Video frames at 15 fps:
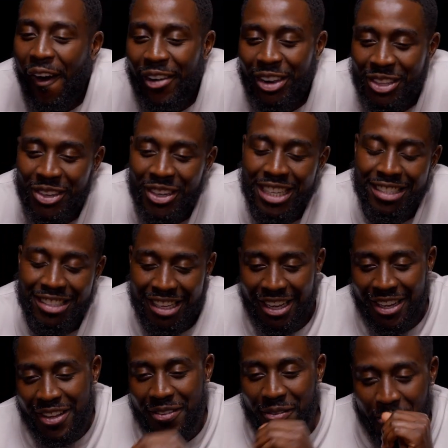No, it is,
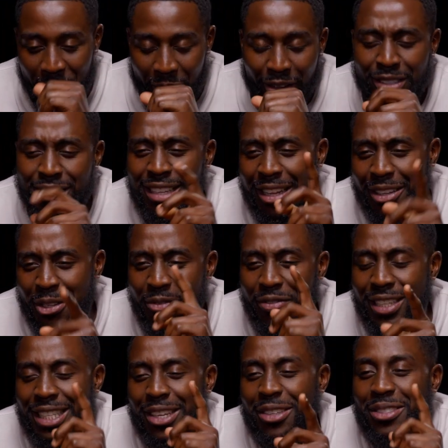yeah. I was gonna say I don't
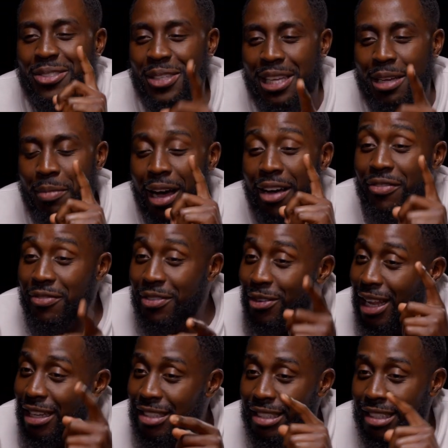think the girl's here, but I feel
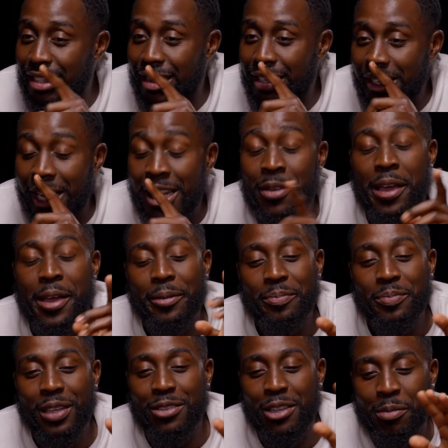like she's here. Anyway,
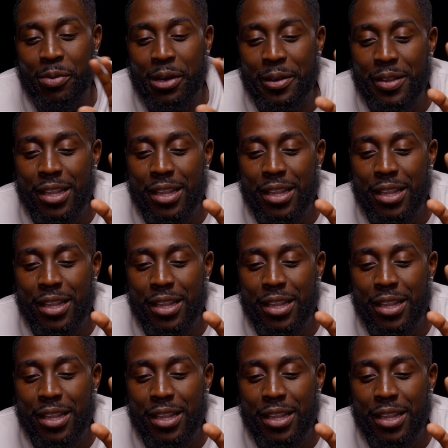that's not the point.